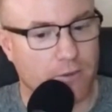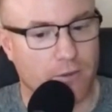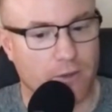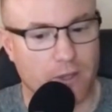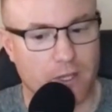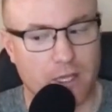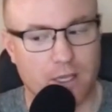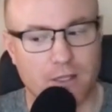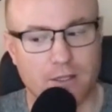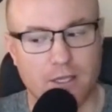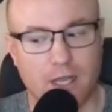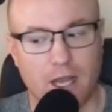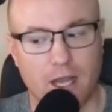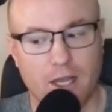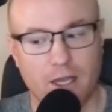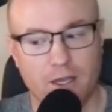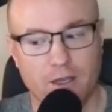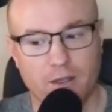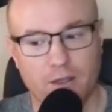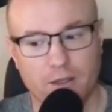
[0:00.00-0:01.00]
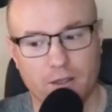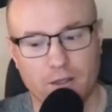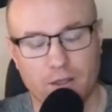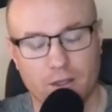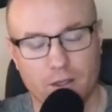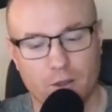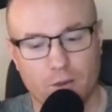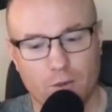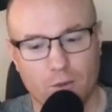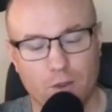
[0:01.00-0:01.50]
the entire
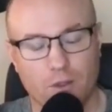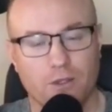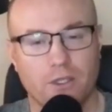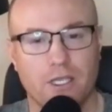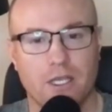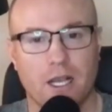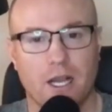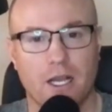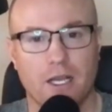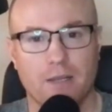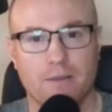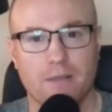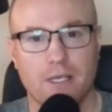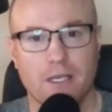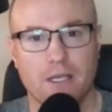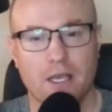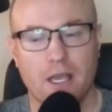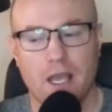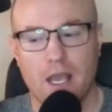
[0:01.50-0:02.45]
world economy,